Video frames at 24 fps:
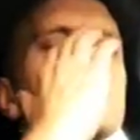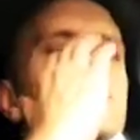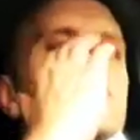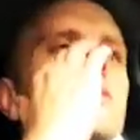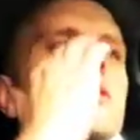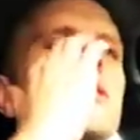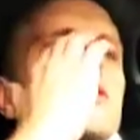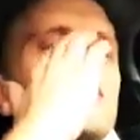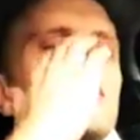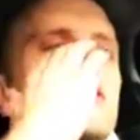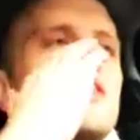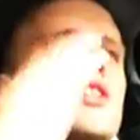some
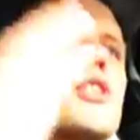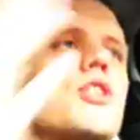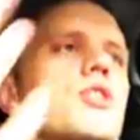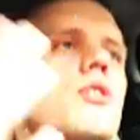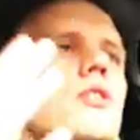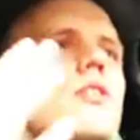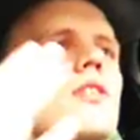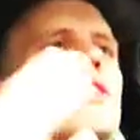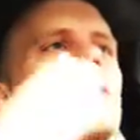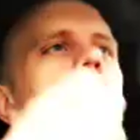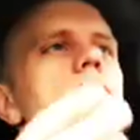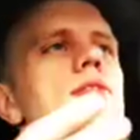
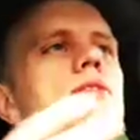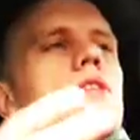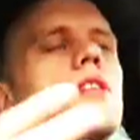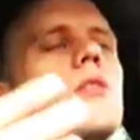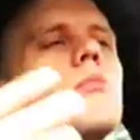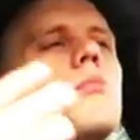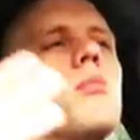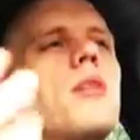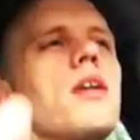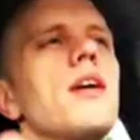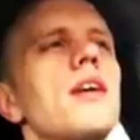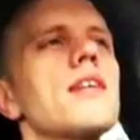condition is
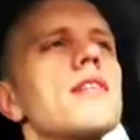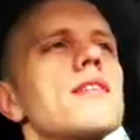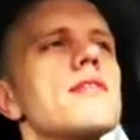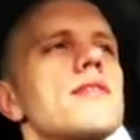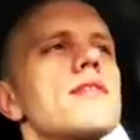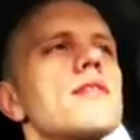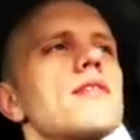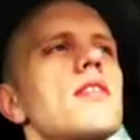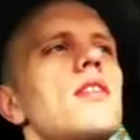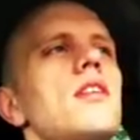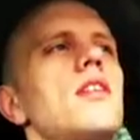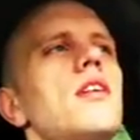
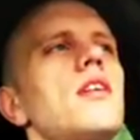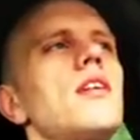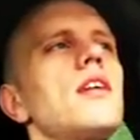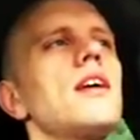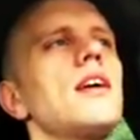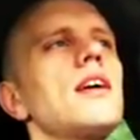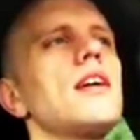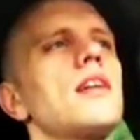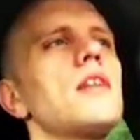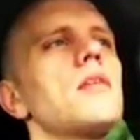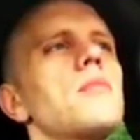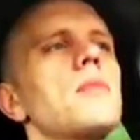complex
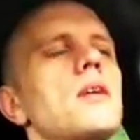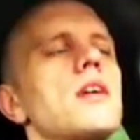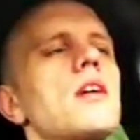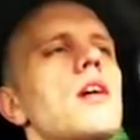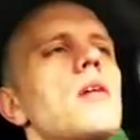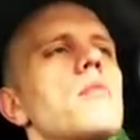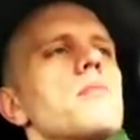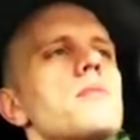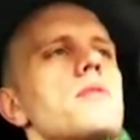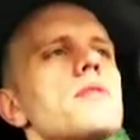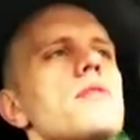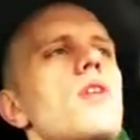and it
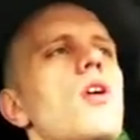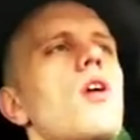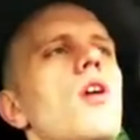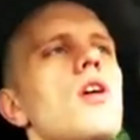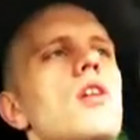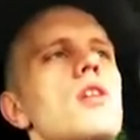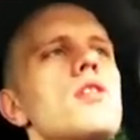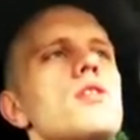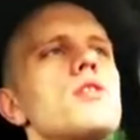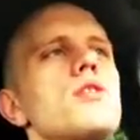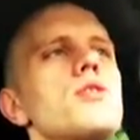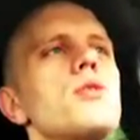becomes
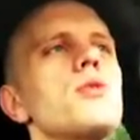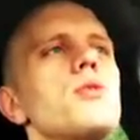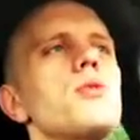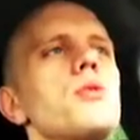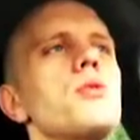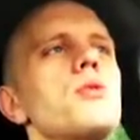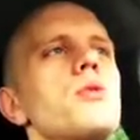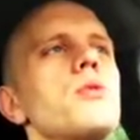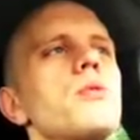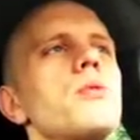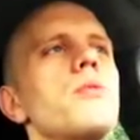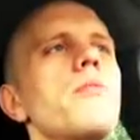hard
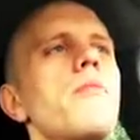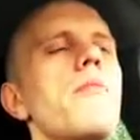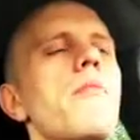to